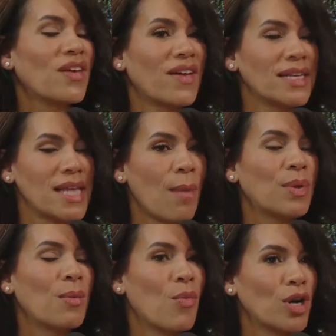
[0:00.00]
event is
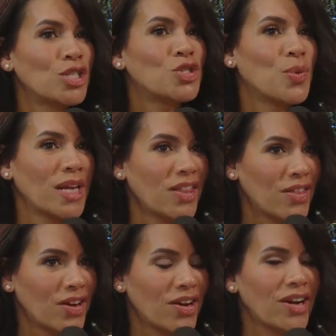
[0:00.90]
happening March
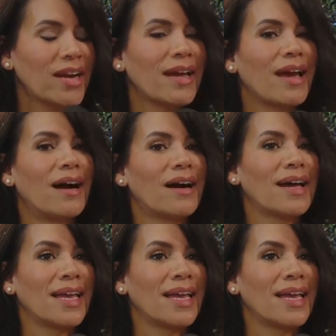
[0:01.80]
23rd uh,